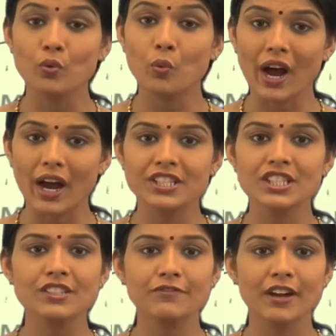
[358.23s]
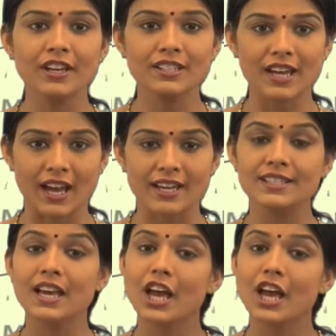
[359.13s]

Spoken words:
were identified as